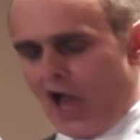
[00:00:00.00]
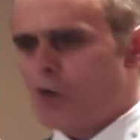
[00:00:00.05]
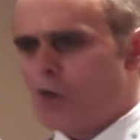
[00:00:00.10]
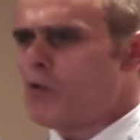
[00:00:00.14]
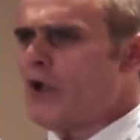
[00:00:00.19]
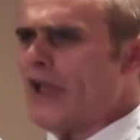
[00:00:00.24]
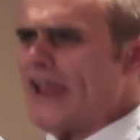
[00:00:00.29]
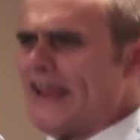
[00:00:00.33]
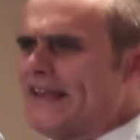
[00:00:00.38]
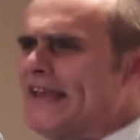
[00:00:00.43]

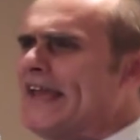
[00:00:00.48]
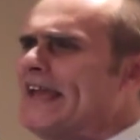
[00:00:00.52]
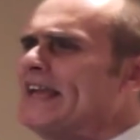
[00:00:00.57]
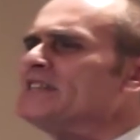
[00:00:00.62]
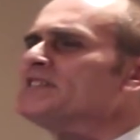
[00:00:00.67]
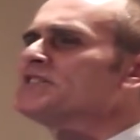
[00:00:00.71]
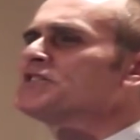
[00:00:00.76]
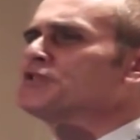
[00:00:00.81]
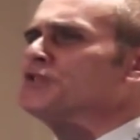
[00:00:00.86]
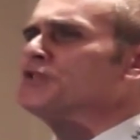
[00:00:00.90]
We need
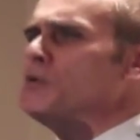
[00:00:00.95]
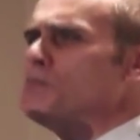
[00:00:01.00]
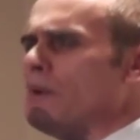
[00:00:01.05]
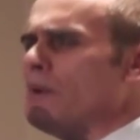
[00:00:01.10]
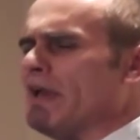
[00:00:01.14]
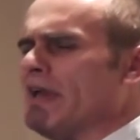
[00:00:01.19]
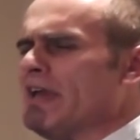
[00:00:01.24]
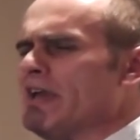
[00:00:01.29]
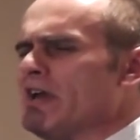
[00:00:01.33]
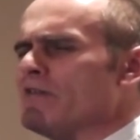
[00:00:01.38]
a
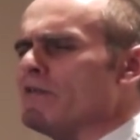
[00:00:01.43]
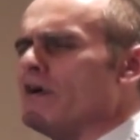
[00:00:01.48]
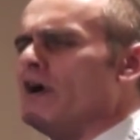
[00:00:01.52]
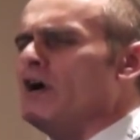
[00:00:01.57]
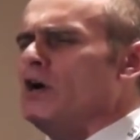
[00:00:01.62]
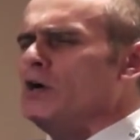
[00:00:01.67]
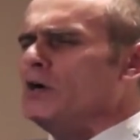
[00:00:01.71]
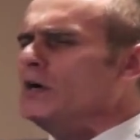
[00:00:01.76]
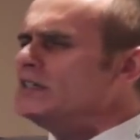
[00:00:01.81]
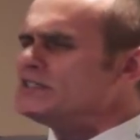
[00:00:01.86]

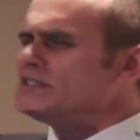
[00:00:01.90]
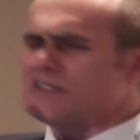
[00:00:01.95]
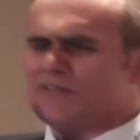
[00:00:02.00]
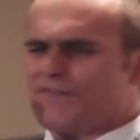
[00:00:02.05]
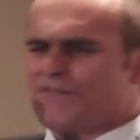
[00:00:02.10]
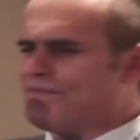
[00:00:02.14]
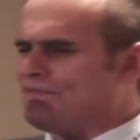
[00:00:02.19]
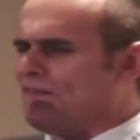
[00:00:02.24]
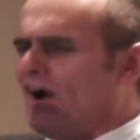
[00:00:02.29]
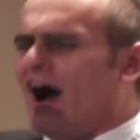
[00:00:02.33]
superhero to
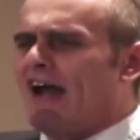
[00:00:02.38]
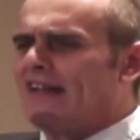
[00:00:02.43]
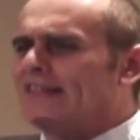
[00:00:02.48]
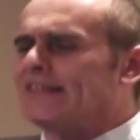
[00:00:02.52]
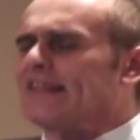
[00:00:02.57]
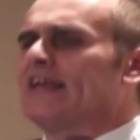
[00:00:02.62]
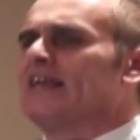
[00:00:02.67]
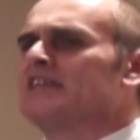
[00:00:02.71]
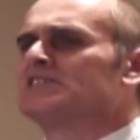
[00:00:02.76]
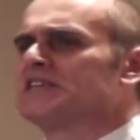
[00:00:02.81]

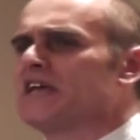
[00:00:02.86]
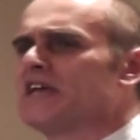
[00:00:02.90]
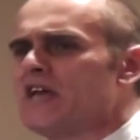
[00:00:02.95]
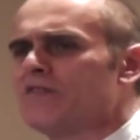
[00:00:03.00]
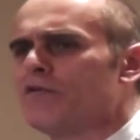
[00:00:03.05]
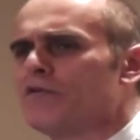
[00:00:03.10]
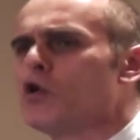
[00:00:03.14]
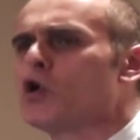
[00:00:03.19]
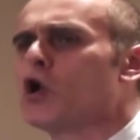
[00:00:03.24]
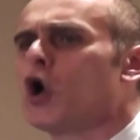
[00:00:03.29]
fight these
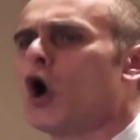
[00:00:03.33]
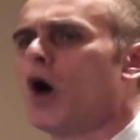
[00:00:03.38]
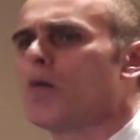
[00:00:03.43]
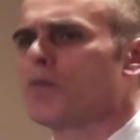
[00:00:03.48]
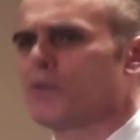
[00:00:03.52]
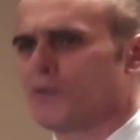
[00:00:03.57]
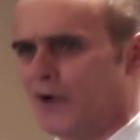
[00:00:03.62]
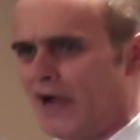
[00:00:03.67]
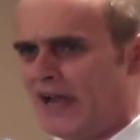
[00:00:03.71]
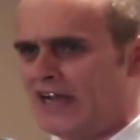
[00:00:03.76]
evil
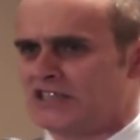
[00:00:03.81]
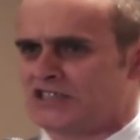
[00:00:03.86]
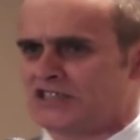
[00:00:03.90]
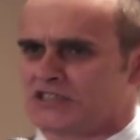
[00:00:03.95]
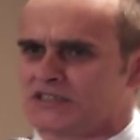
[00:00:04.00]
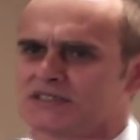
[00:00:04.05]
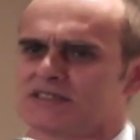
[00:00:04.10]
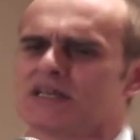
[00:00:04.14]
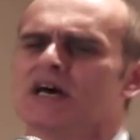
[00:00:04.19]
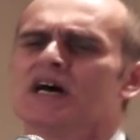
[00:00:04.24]

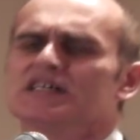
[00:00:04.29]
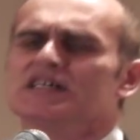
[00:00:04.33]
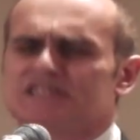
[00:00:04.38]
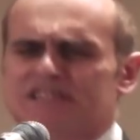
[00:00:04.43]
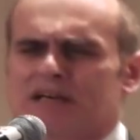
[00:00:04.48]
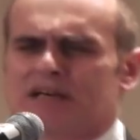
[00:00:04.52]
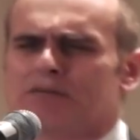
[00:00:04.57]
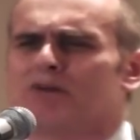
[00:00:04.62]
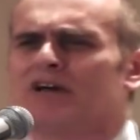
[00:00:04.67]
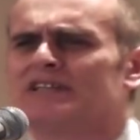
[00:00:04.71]
corporations.
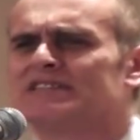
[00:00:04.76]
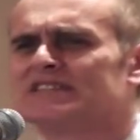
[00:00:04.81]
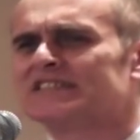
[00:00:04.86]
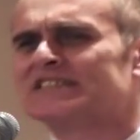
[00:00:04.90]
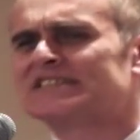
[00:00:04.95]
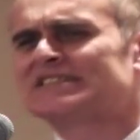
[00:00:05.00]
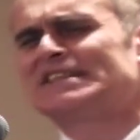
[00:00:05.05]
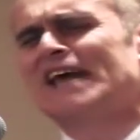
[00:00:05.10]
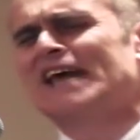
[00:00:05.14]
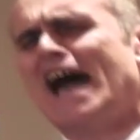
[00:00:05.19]
Someone to
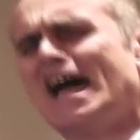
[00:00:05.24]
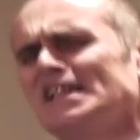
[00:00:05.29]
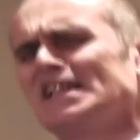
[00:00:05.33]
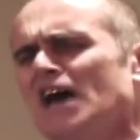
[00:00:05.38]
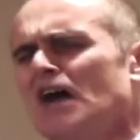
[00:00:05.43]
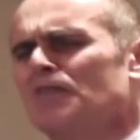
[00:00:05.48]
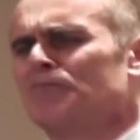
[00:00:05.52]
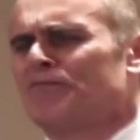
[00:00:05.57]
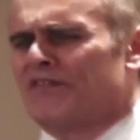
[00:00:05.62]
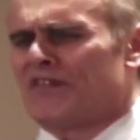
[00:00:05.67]
stand
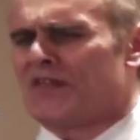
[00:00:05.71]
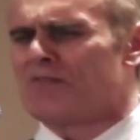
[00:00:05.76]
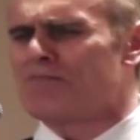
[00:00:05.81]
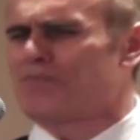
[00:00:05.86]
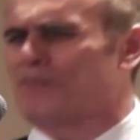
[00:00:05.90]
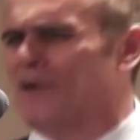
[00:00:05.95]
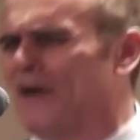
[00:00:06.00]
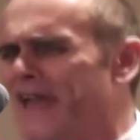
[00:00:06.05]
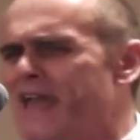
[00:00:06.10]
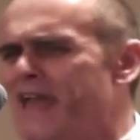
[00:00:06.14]
up for
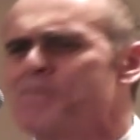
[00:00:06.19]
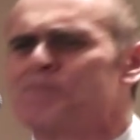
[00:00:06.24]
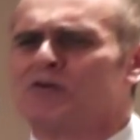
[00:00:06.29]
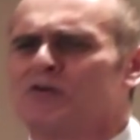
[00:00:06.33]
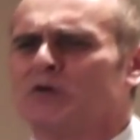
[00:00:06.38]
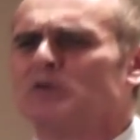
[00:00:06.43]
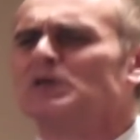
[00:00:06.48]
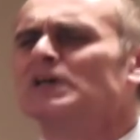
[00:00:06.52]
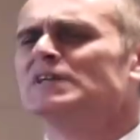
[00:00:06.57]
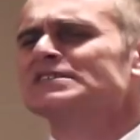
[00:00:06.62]
the
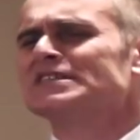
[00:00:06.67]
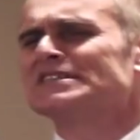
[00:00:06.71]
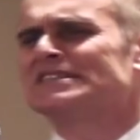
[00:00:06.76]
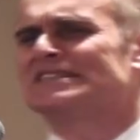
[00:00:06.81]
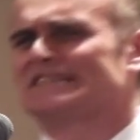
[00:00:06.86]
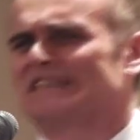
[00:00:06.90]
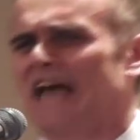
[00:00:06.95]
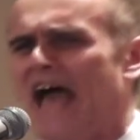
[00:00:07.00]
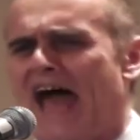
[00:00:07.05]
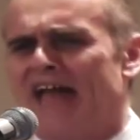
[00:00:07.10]
people, to
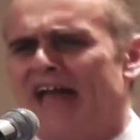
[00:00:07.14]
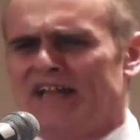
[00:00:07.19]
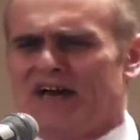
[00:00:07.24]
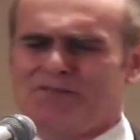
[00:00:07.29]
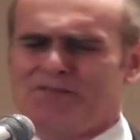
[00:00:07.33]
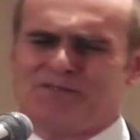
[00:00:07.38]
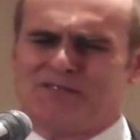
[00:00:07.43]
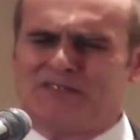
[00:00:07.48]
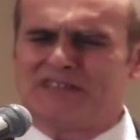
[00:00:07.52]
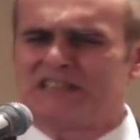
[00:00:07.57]
stand
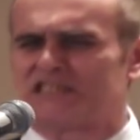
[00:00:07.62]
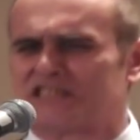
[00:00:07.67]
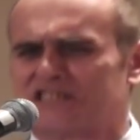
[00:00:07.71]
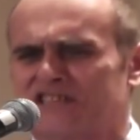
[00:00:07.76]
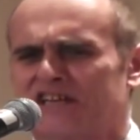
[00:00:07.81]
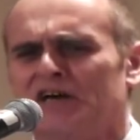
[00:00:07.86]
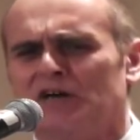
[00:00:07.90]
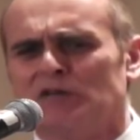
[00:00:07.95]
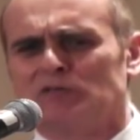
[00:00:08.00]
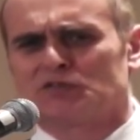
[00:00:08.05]
up for the
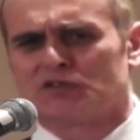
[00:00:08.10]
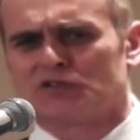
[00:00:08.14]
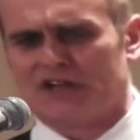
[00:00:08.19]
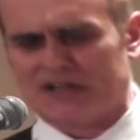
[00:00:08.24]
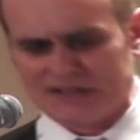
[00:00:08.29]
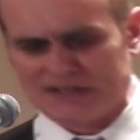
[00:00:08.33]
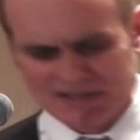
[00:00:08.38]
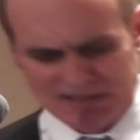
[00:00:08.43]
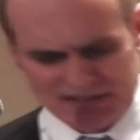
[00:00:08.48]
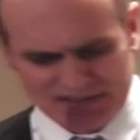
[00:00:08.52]

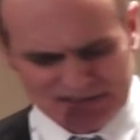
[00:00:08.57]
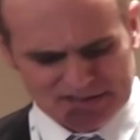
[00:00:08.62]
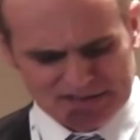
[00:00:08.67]
children.